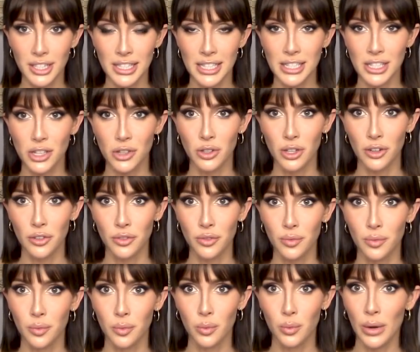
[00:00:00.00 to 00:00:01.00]
And so they're
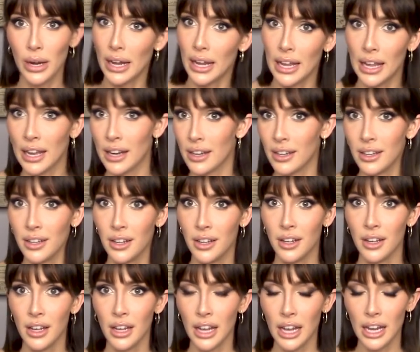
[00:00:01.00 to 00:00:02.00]
written
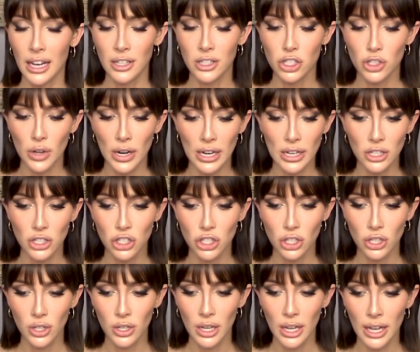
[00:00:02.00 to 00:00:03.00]
in strange
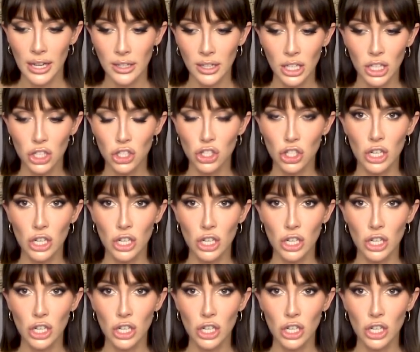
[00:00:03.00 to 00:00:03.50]
English.